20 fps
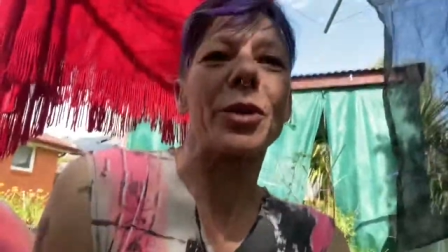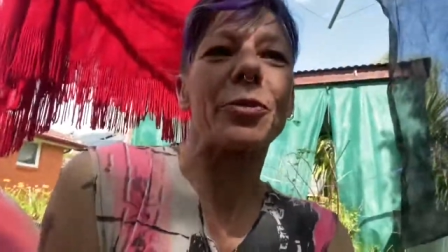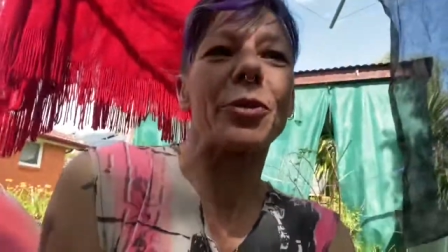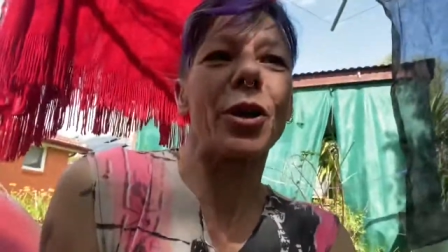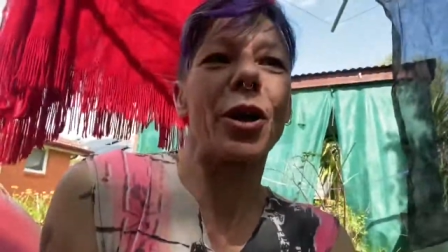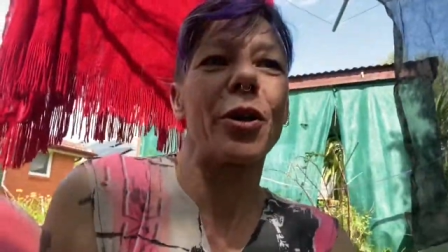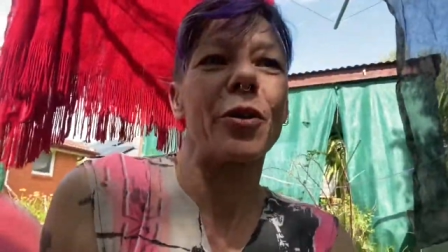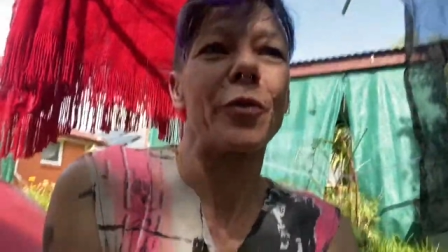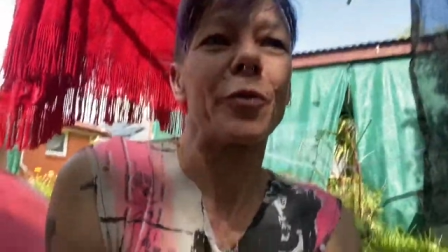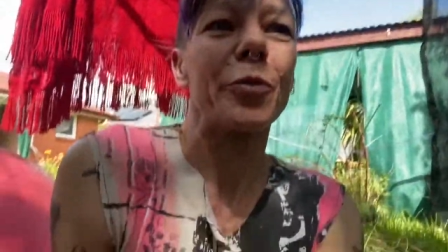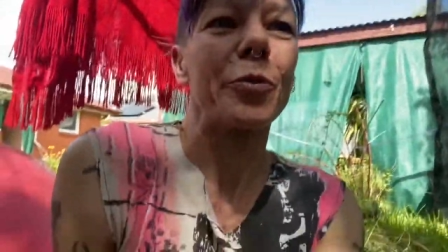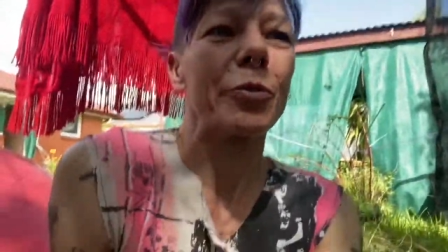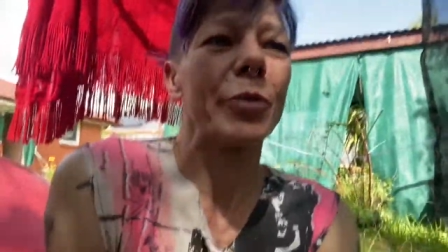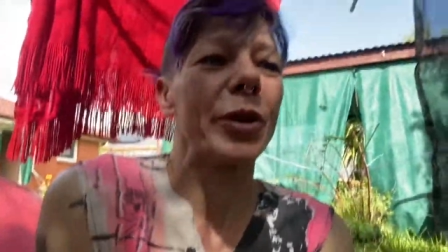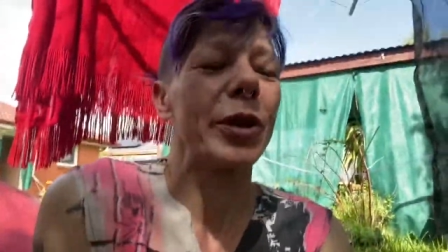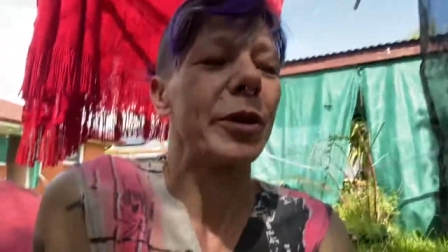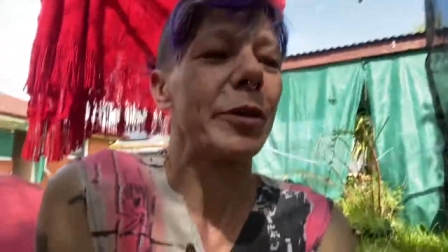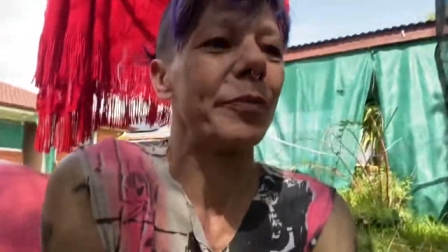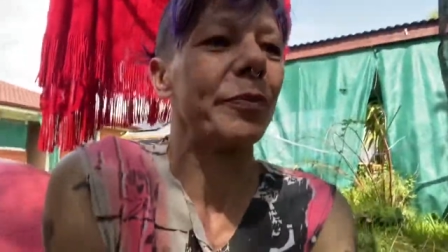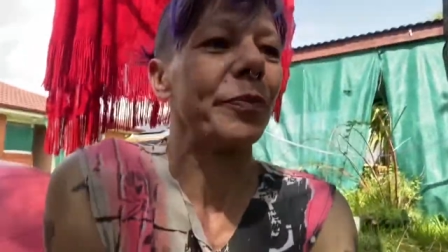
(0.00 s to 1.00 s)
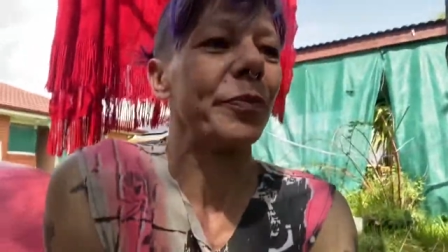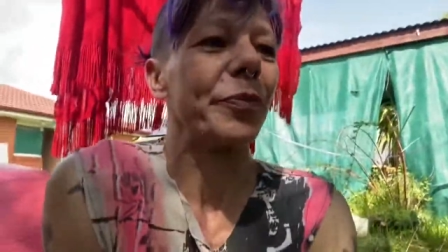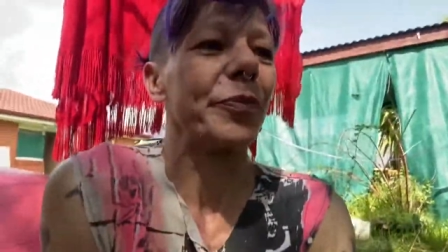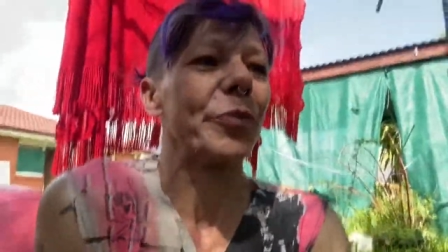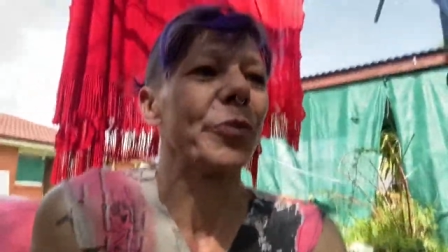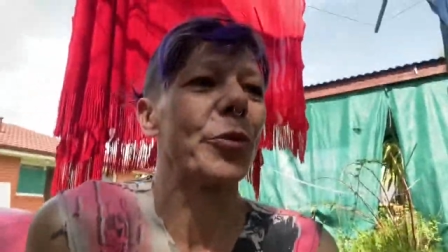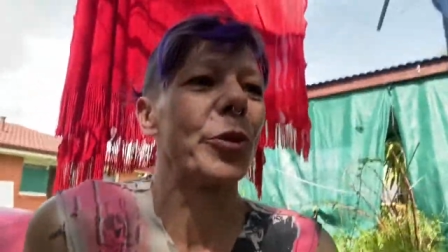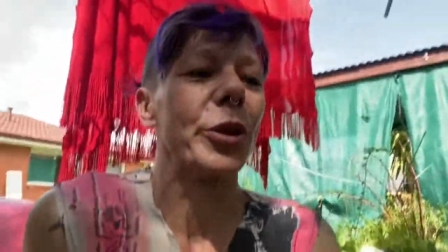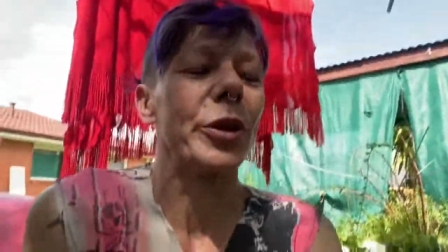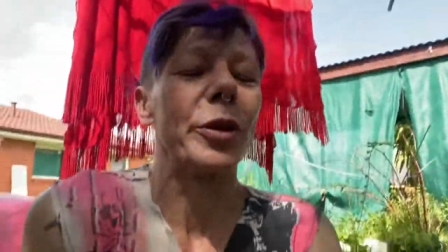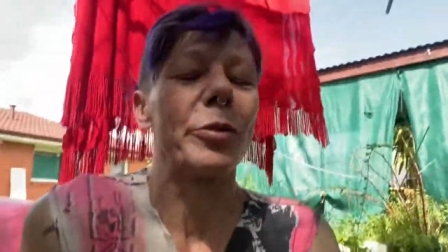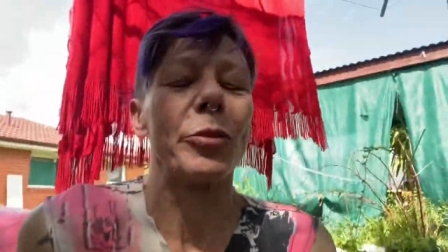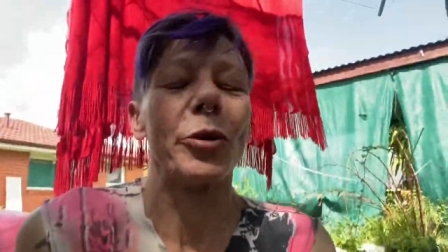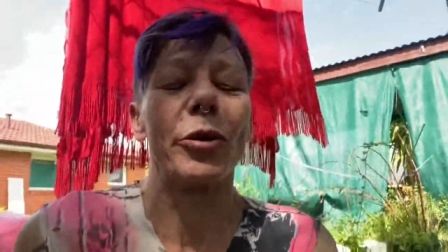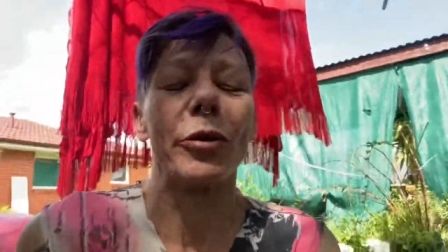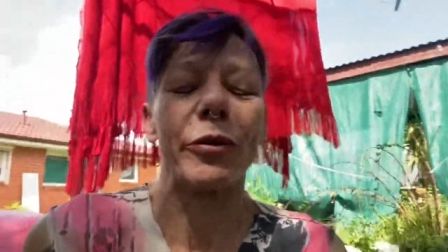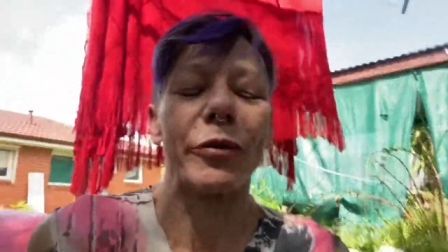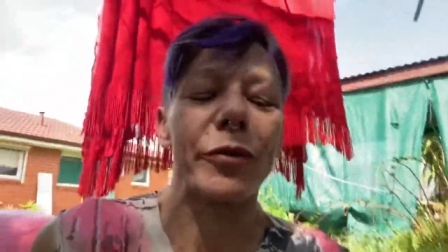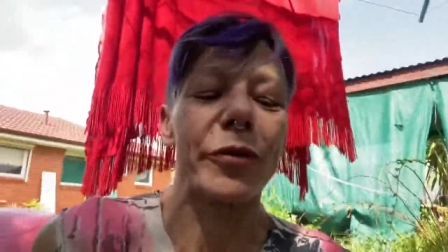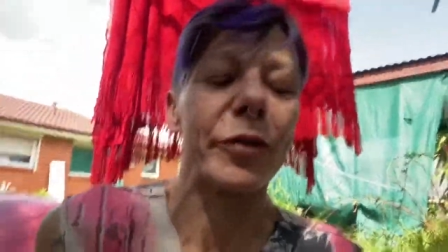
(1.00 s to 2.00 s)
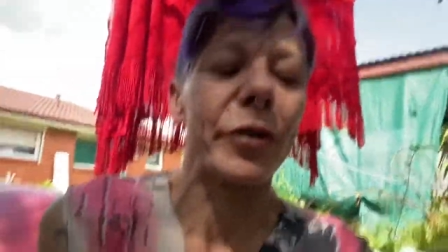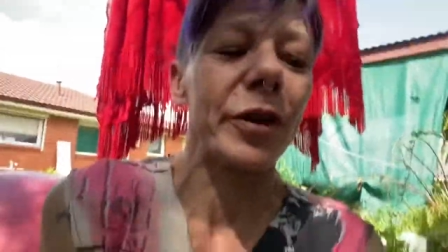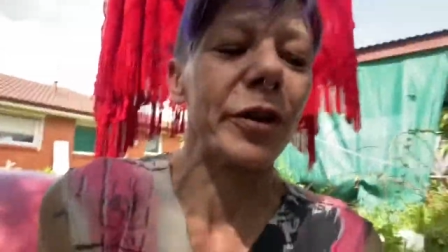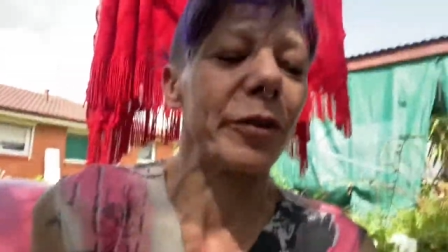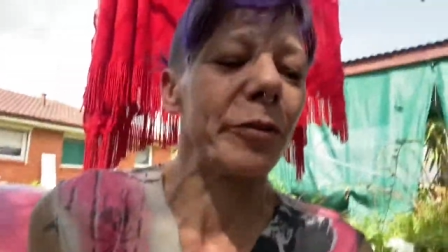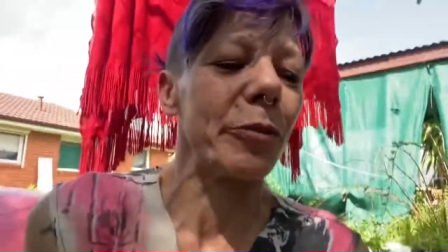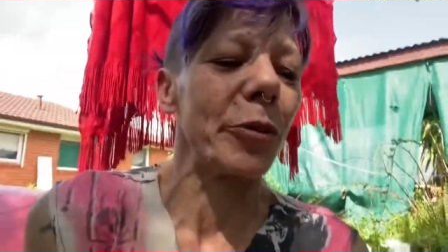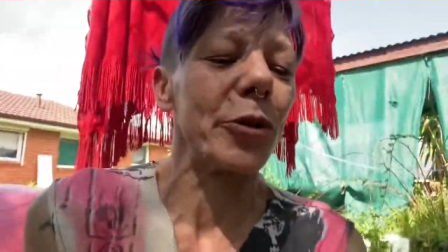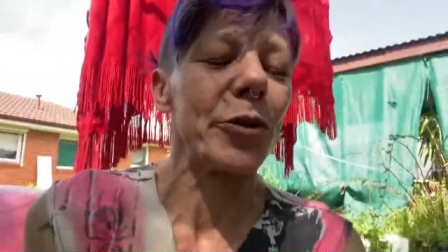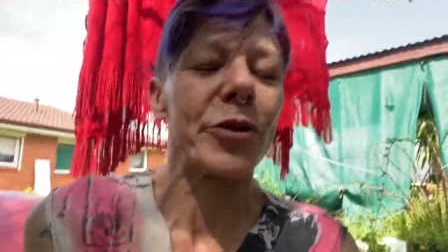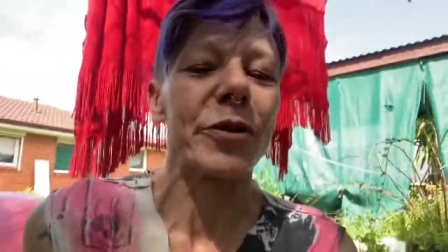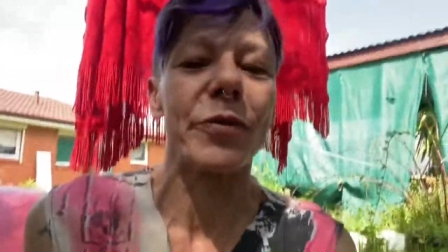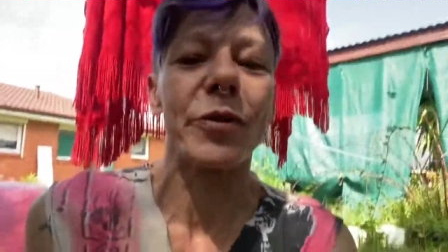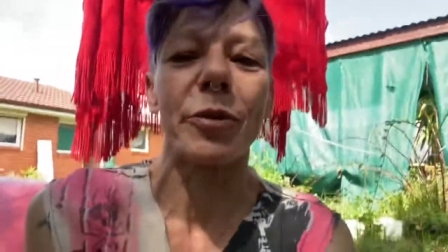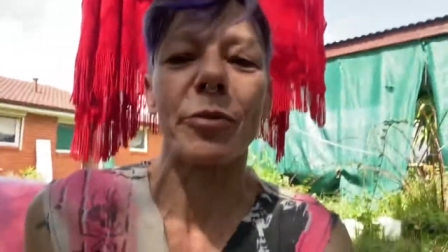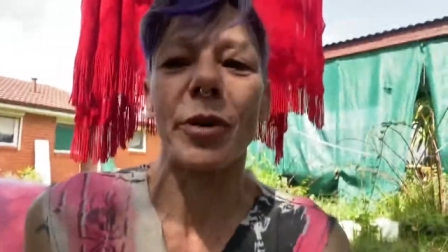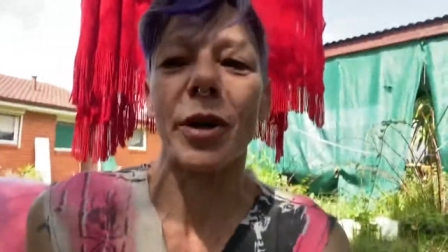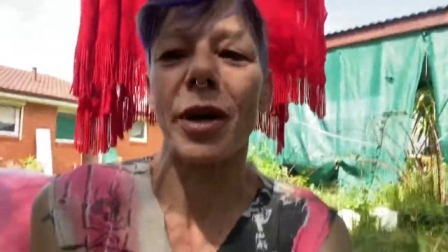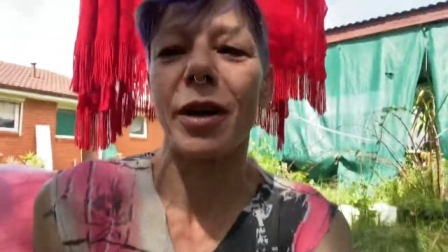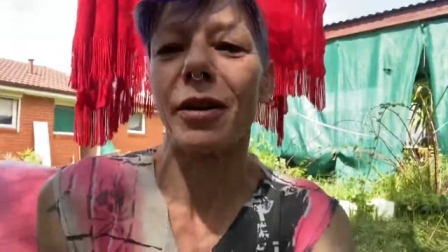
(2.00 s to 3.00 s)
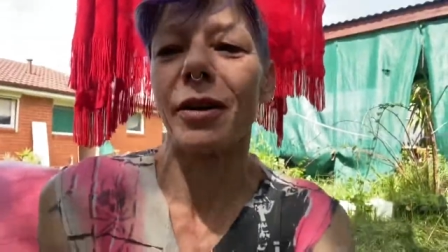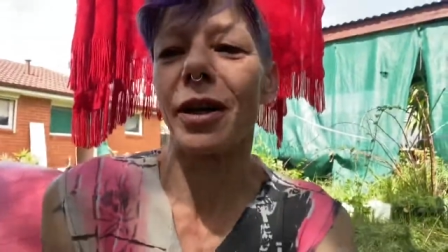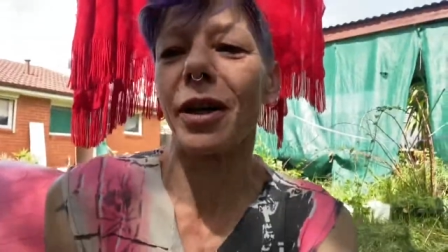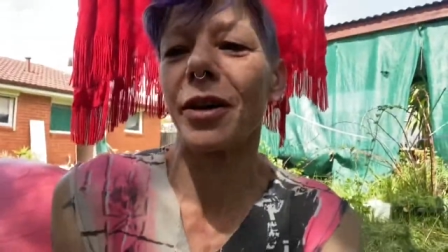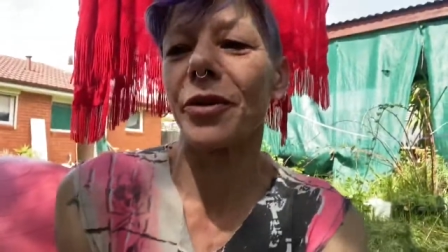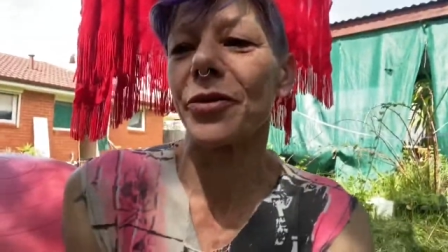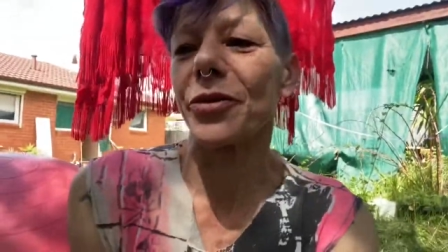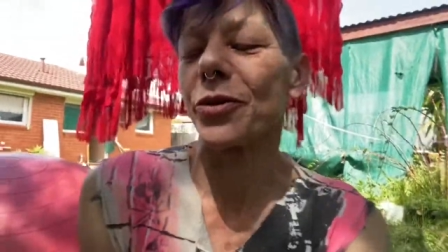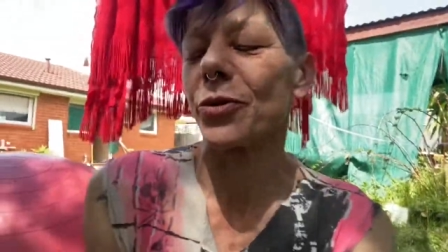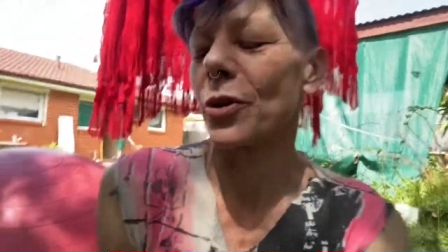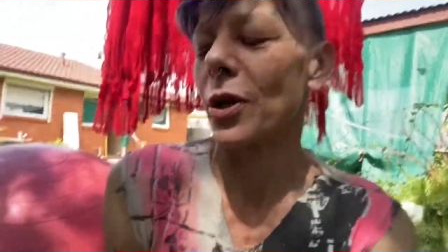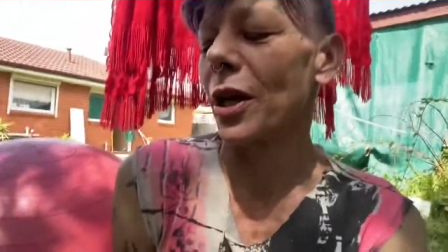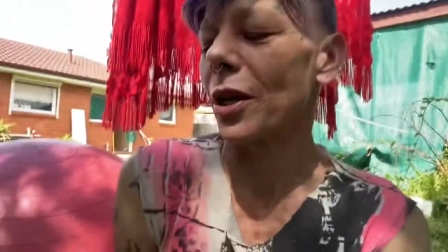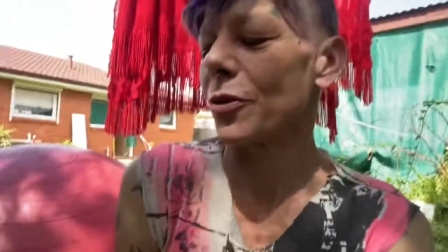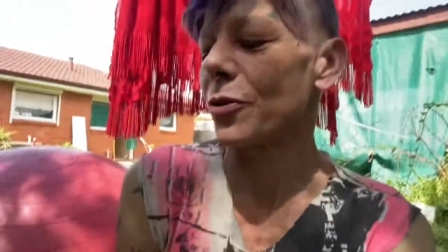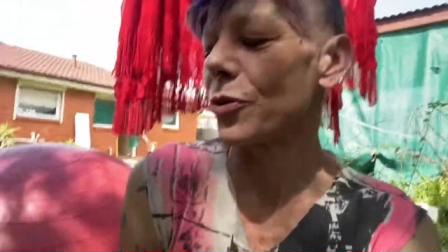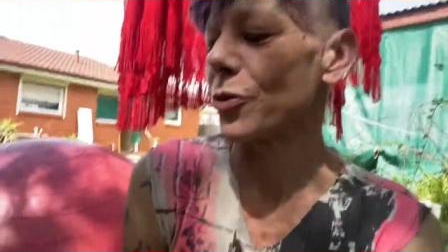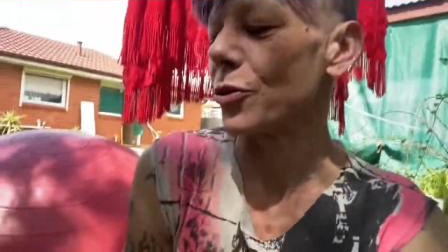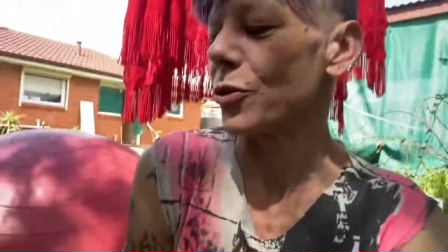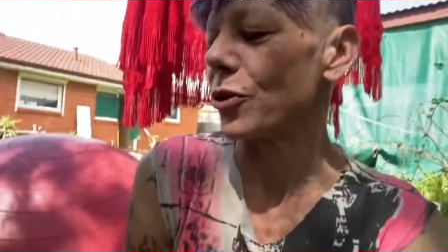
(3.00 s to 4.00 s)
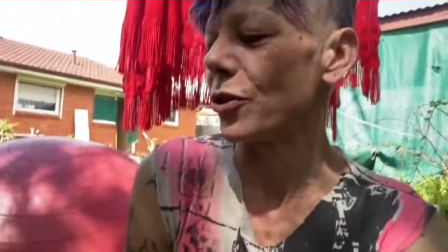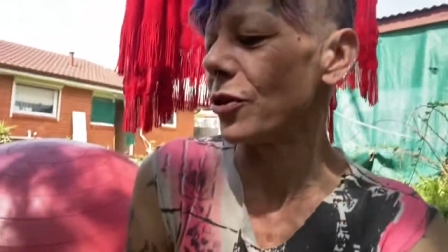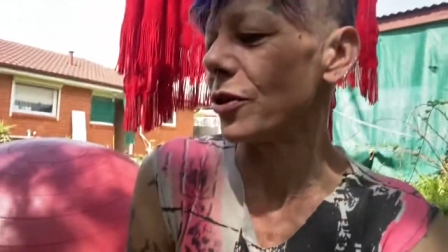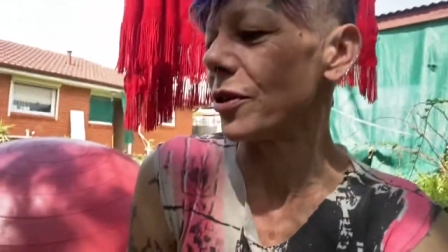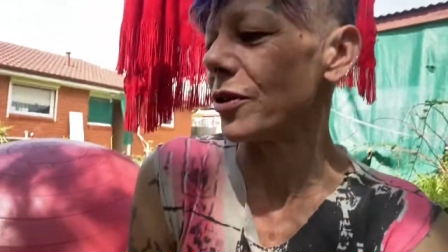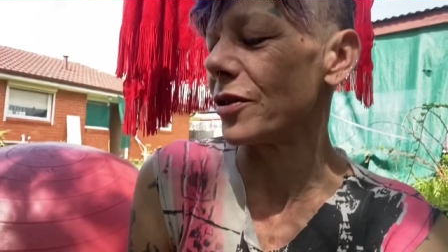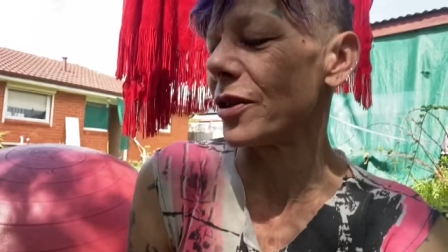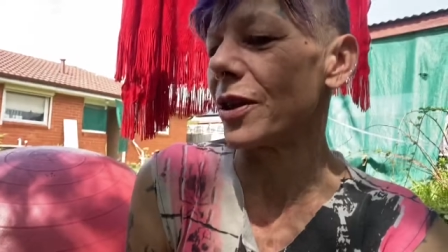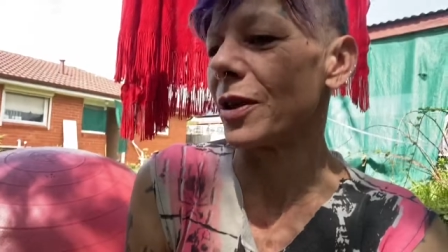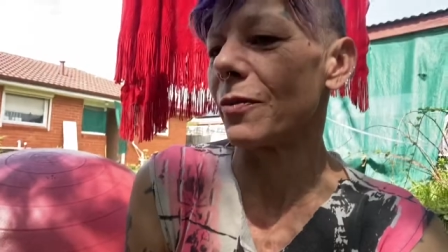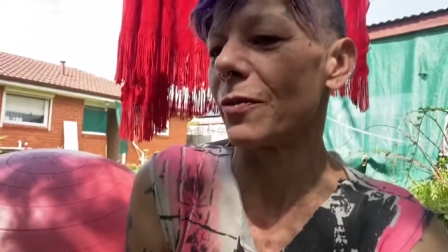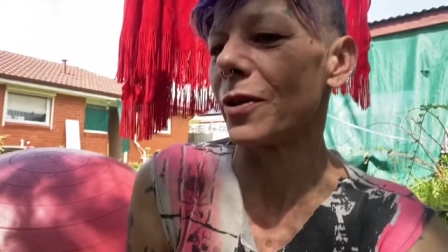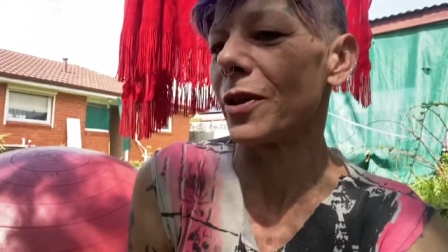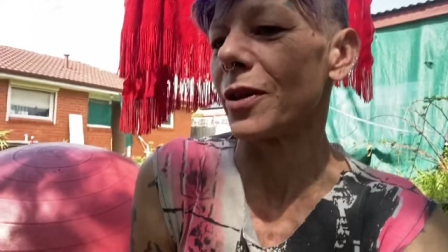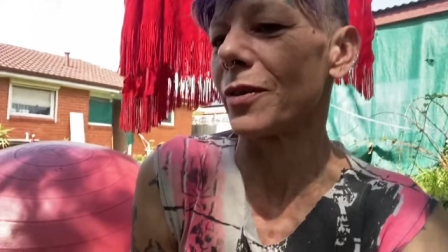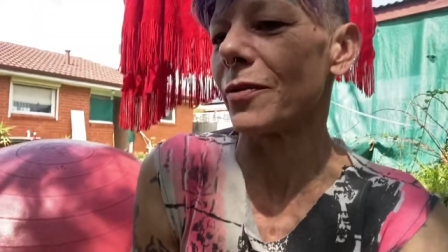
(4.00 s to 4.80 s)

kind of um, putting them off, and most of them are out, outdoor duties anyway.